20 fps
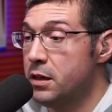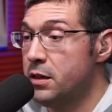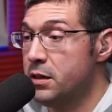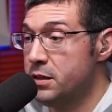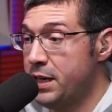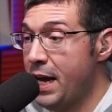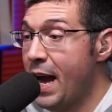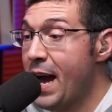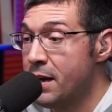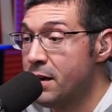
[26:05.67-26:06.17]

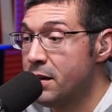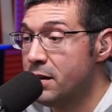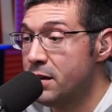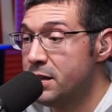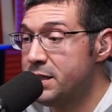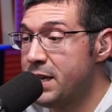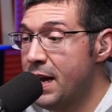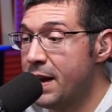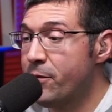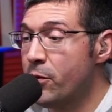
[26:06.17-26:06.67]
Yeah.
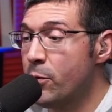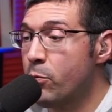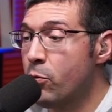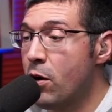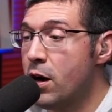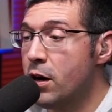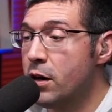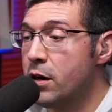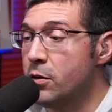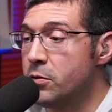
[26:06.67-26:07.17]
Denver
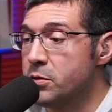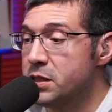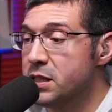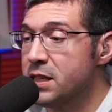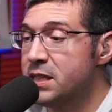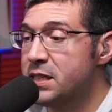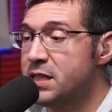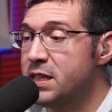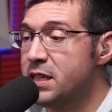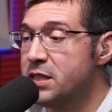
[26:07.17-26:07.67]
Broncos
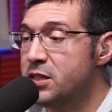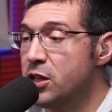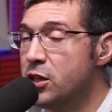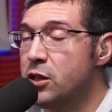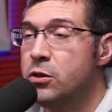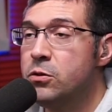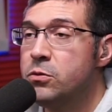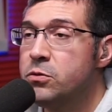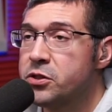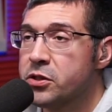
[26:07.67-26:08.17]
listed as a
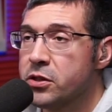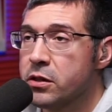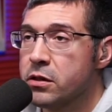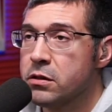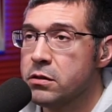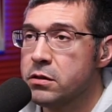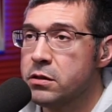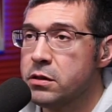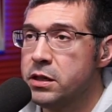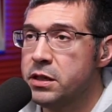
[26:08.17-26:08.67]
loser
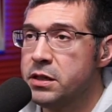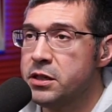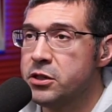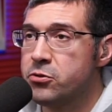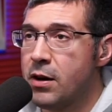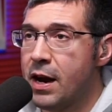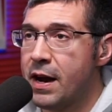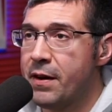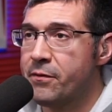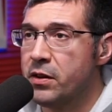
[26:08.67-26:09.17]
in the
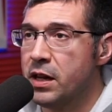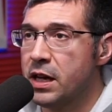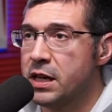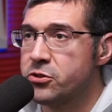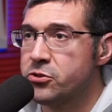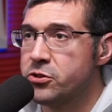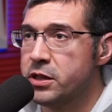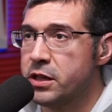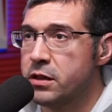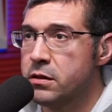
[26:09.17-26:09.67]
draft
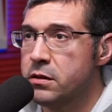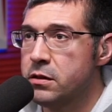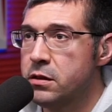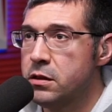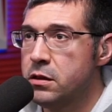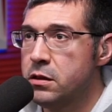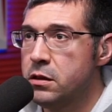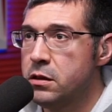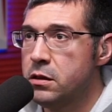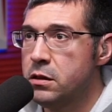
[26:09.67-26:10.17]
last year.
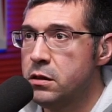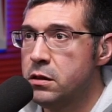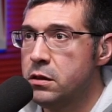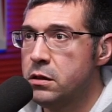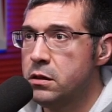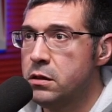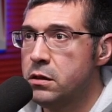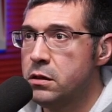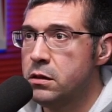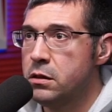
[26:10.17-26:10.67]

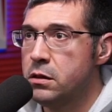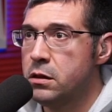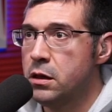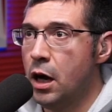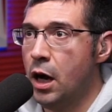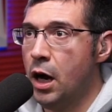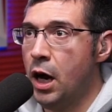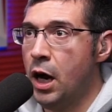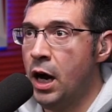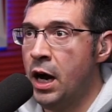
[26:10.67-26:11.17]

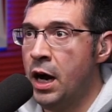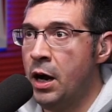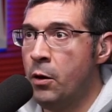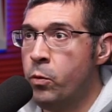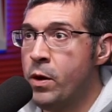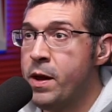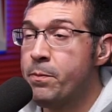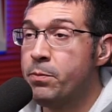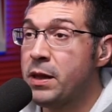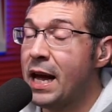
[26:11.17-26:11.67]

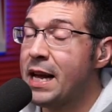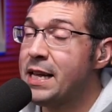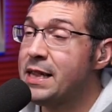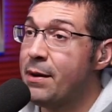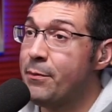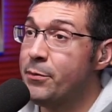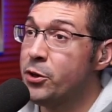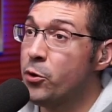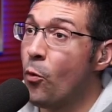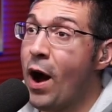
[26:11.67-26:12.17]
We played
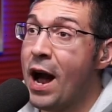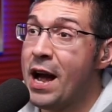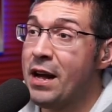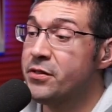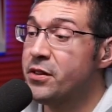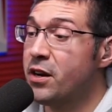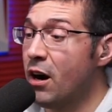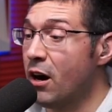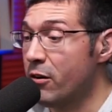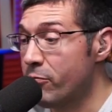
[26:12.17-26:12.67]
them in the
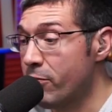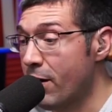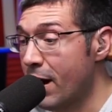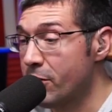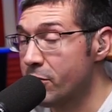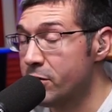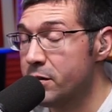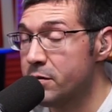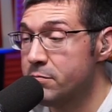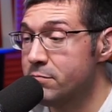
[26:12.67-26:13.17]
wild card
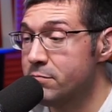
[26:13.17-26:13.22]
round.